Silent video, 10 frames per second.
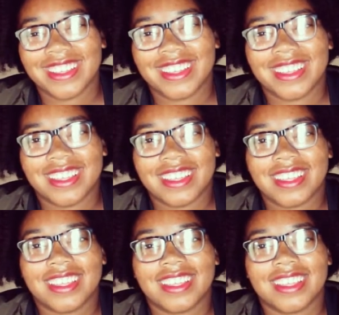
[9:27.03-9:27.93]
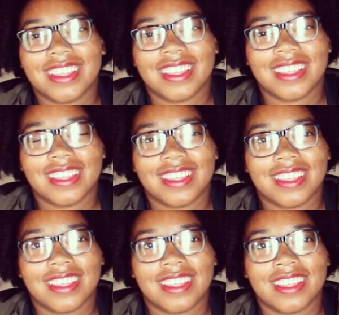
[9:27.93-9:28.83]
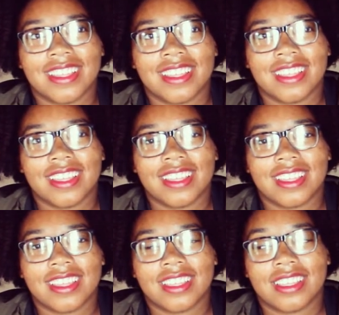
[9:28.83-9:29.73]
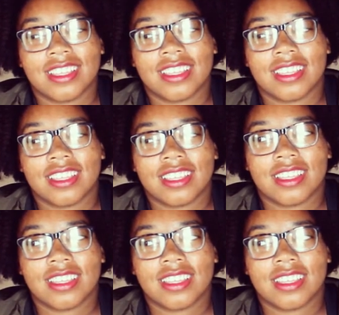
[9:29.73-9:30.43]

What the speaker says: No words are spoken by the person on screen.